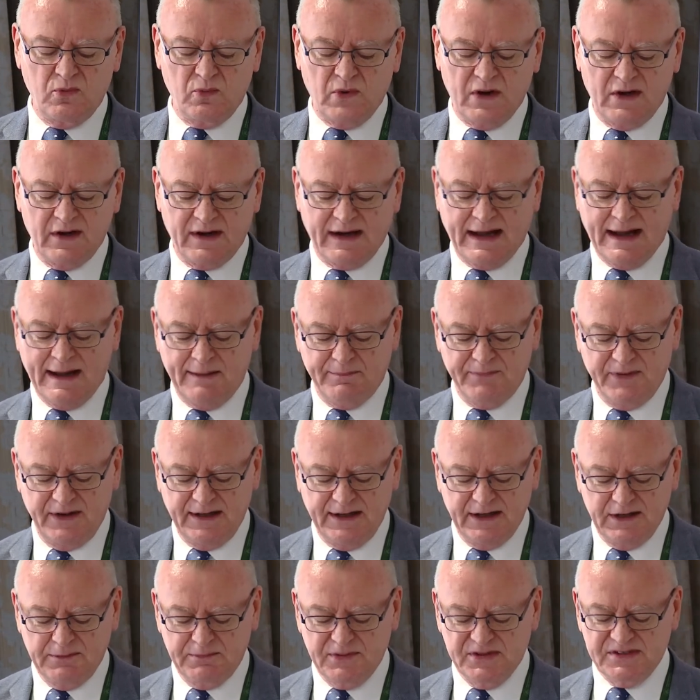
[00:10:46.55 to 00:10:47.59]
work
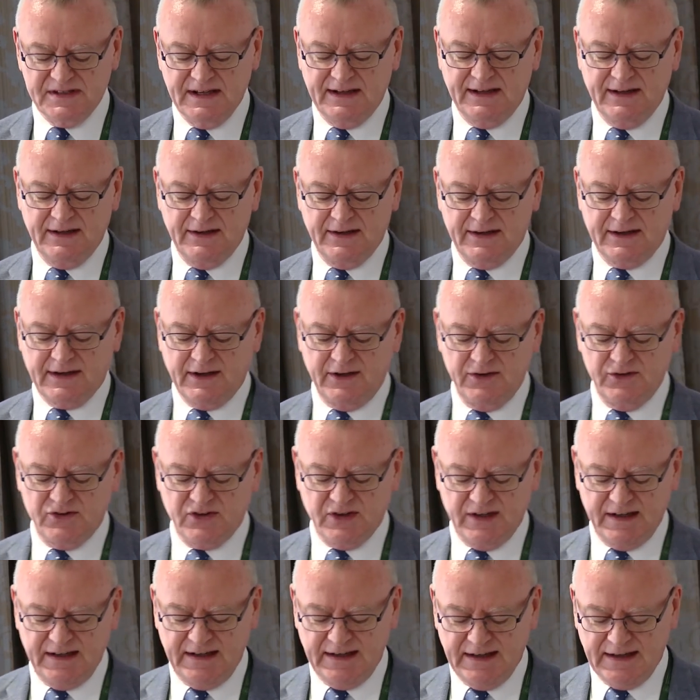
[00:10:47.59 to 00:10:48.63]
happening in a particular
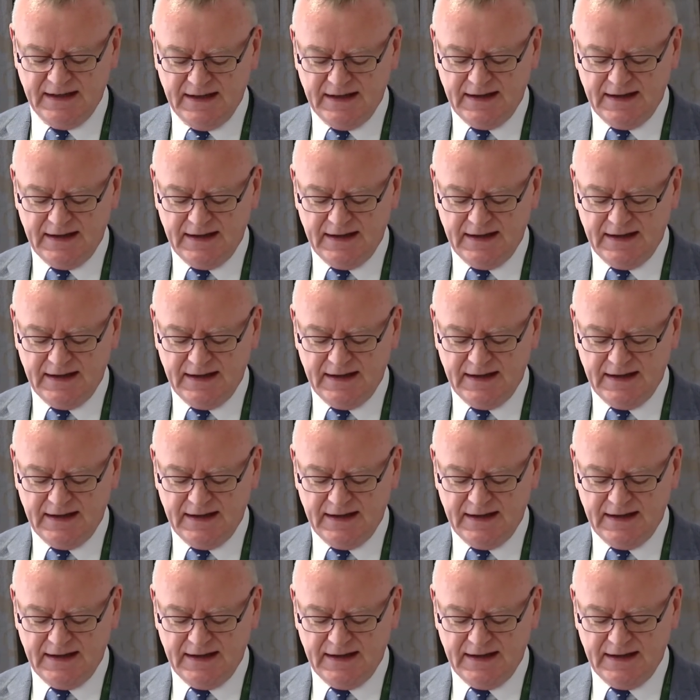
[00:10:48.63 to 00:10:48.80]
country